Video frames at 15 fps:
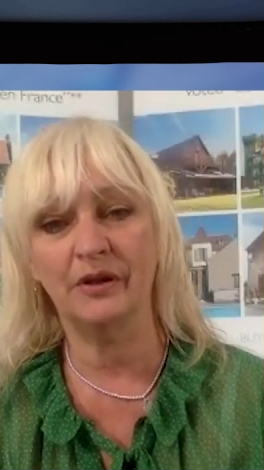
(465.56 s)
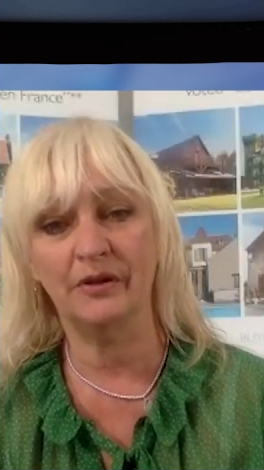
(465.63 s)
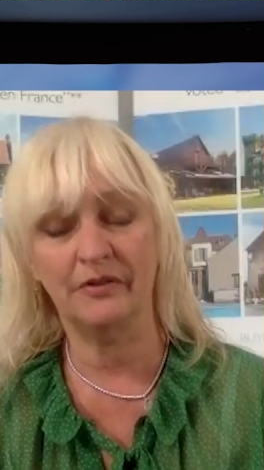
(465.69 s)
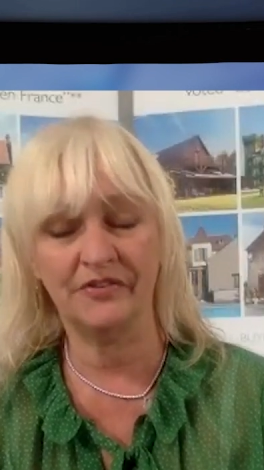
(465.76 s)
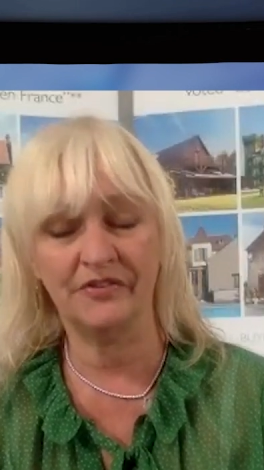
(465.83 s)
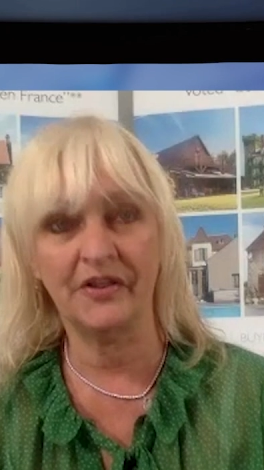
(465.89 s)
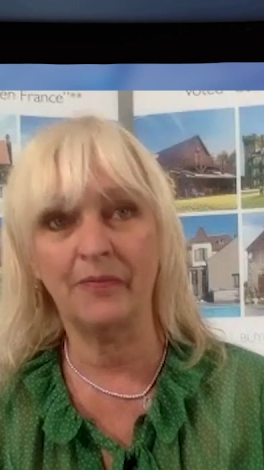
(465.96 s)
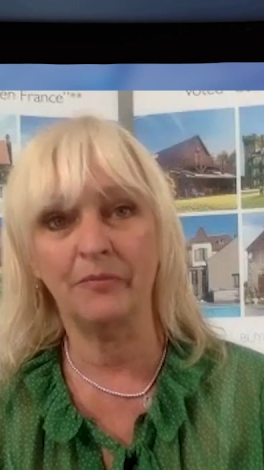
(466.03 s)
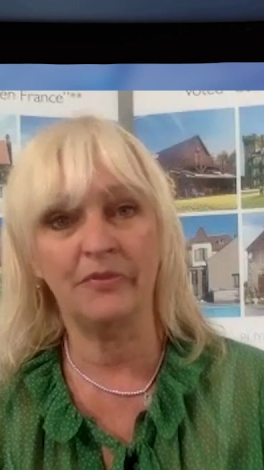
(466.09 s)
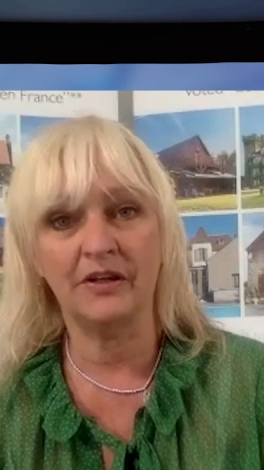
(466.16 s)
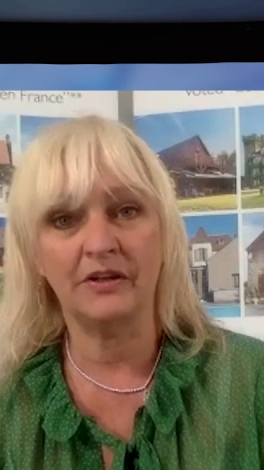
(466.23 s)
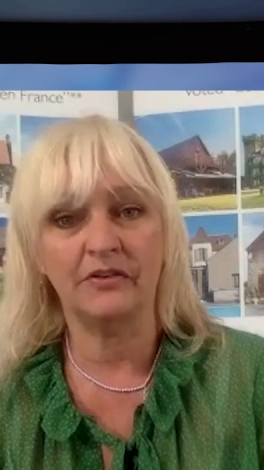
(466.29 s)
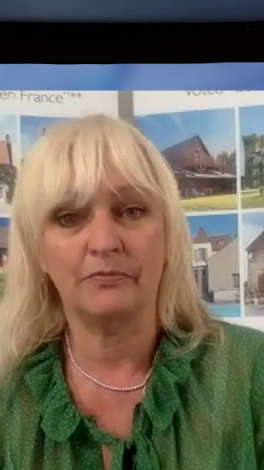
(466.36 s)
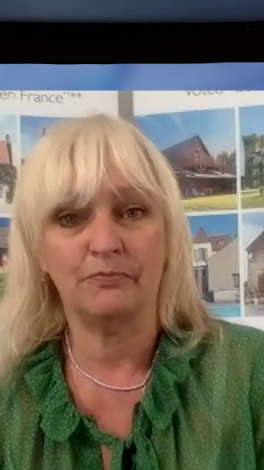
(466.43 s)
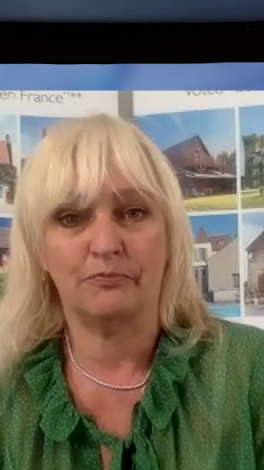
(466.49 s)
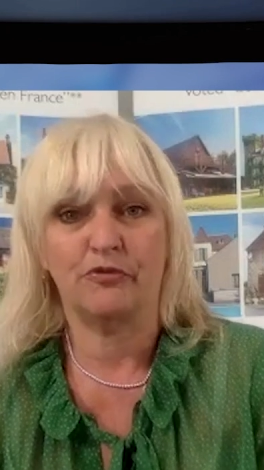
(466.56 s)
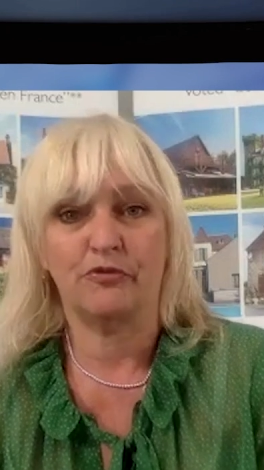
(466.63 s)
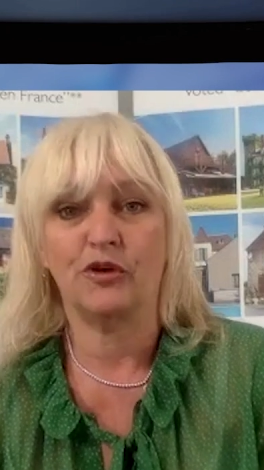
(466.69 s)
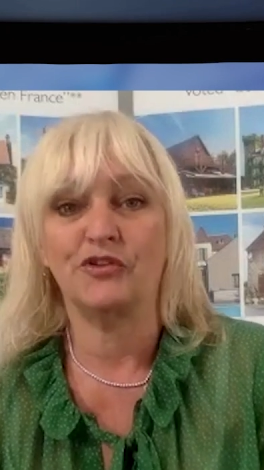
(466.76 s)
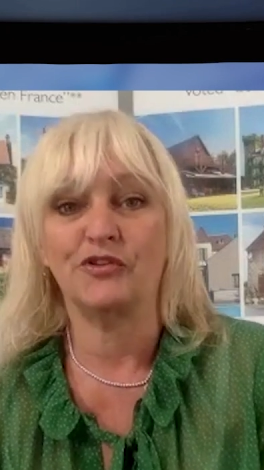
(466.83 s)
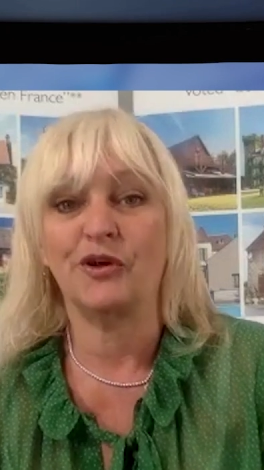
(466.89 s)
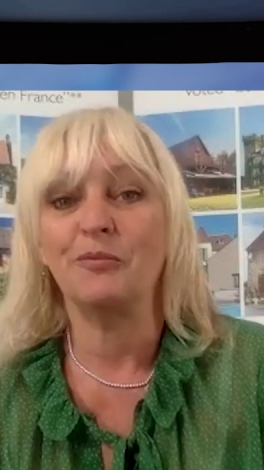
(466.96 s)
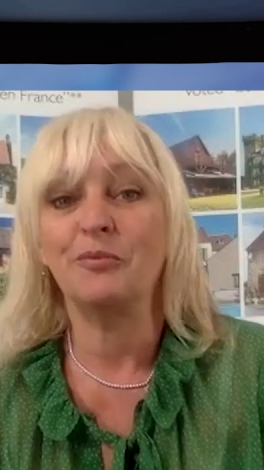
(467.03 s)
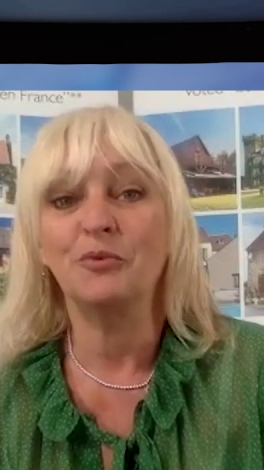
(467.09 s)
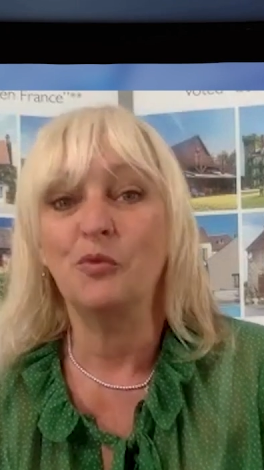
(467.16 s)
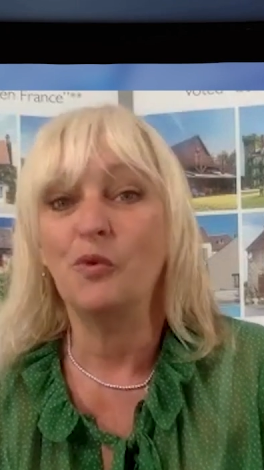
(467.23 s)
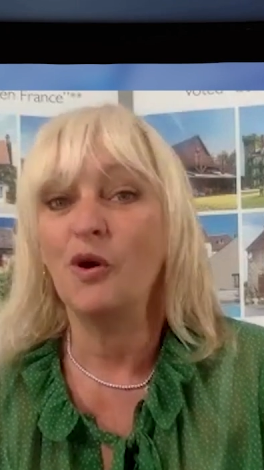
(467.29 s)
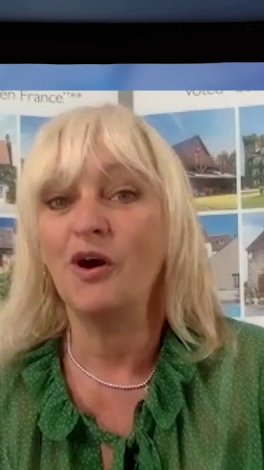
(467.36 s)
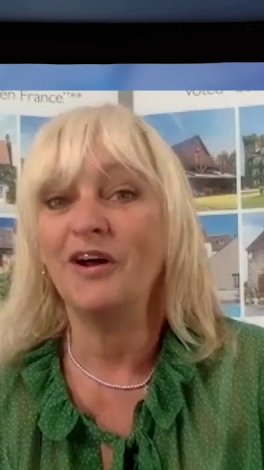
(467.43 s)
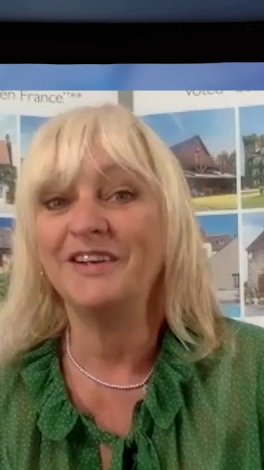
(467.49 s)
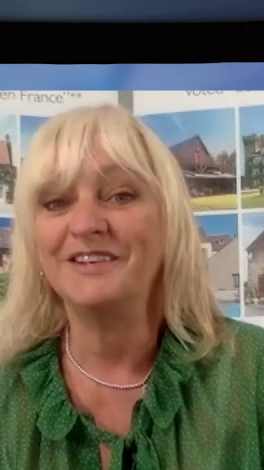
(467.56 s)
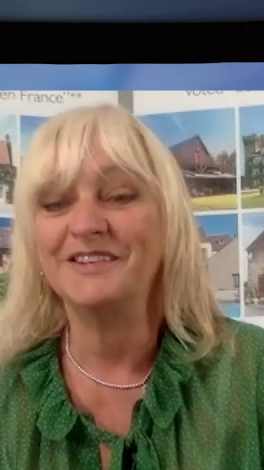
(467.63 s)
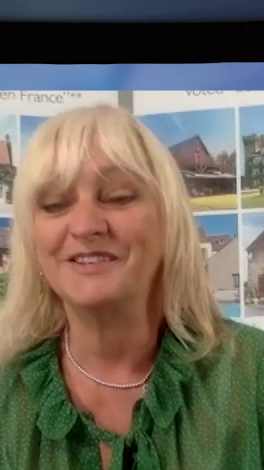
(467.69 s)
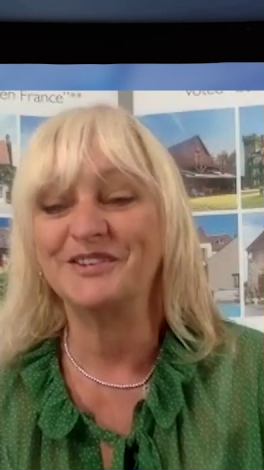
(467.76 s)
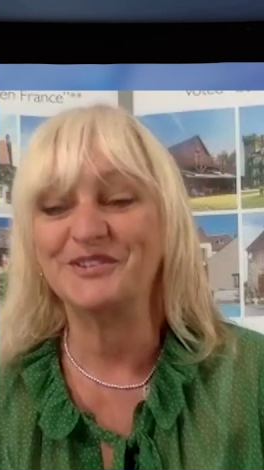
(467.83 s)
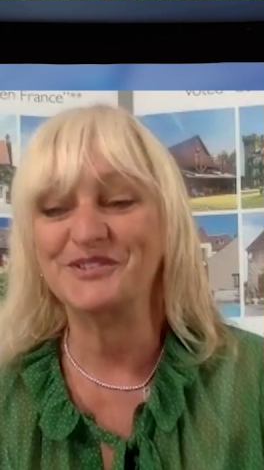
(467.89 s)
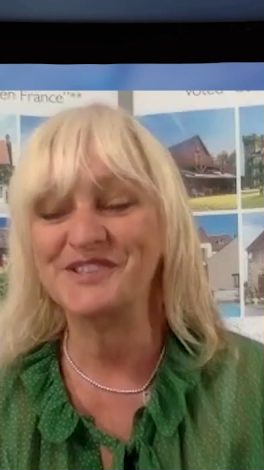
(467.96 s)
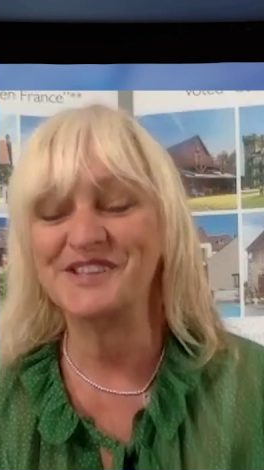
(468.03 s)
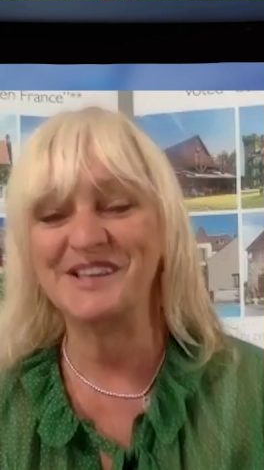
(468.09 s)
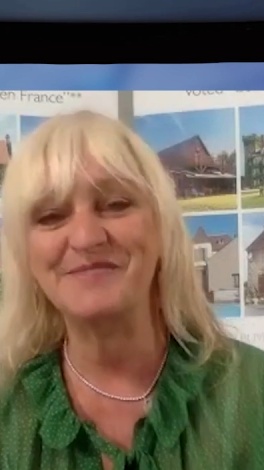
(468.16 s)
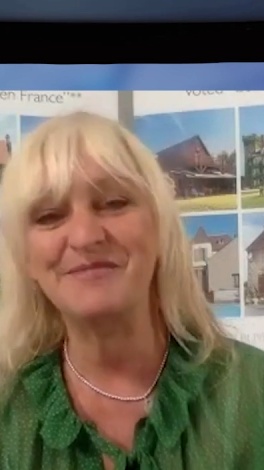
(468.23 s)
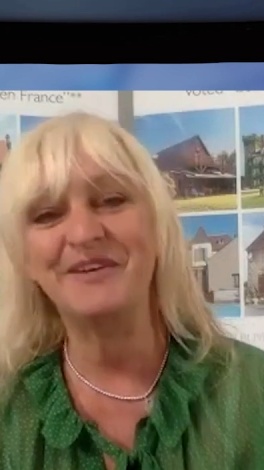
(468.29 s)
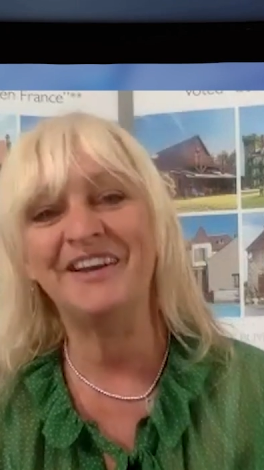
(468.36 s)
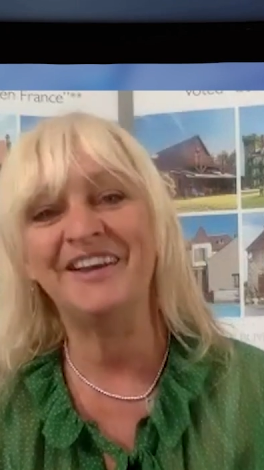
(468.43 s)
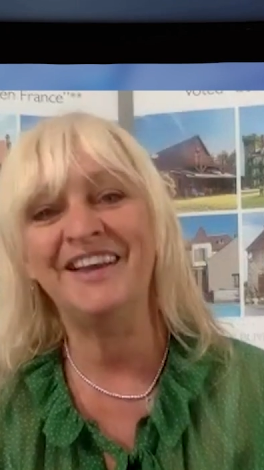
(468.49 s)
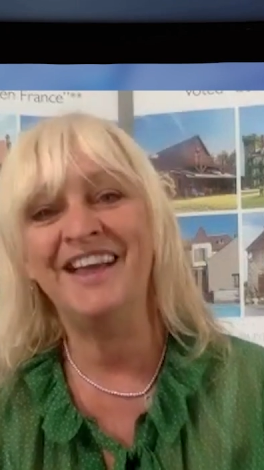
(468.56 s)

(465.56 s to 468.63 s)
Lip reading: Some things, for example, wine is a lot cheaper,